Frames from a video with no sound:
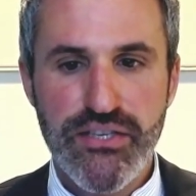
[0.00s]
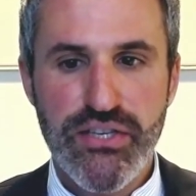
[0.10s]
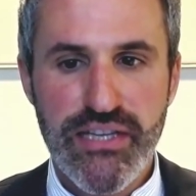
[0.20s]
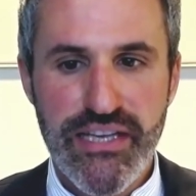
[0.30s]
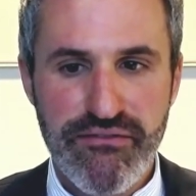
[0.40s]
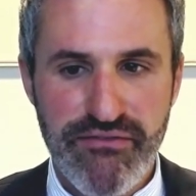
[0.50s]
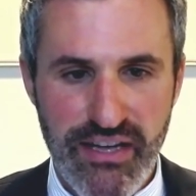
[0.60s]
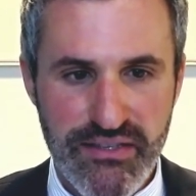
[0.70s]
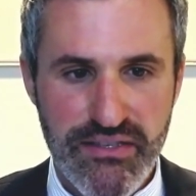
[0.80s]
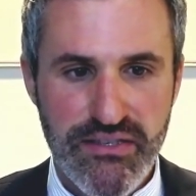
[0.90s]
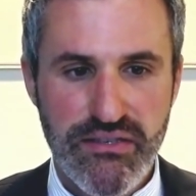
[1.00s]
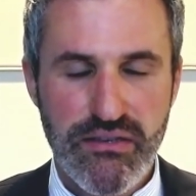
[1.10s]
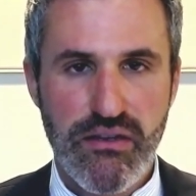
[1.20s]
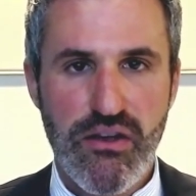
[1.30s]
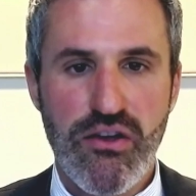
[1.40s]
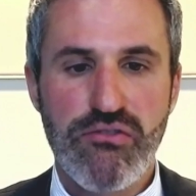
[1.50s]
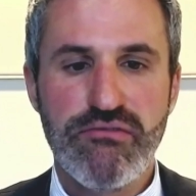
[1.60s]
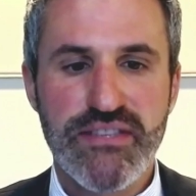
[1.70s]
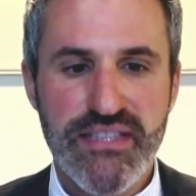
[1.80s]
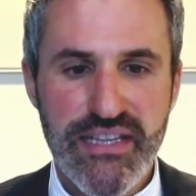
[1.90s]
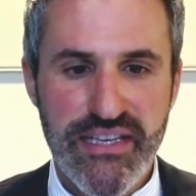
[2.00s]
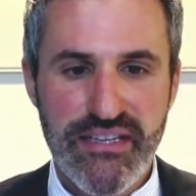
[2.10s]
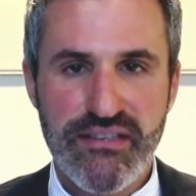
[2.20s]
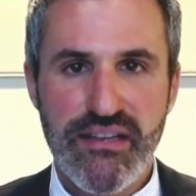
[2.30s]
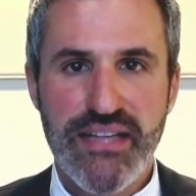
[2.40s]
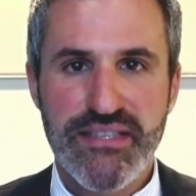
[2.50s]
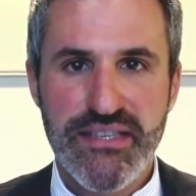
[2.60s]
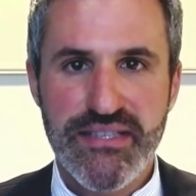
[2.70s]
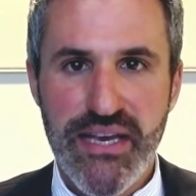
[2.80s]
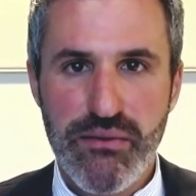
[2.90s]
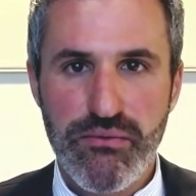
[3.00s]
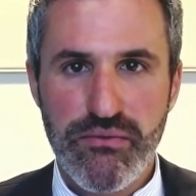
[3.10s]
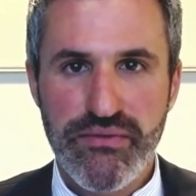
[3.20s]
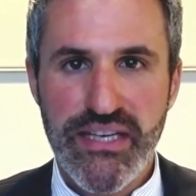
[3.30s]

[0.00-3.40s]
digitally advanced, resilient, and sustainable.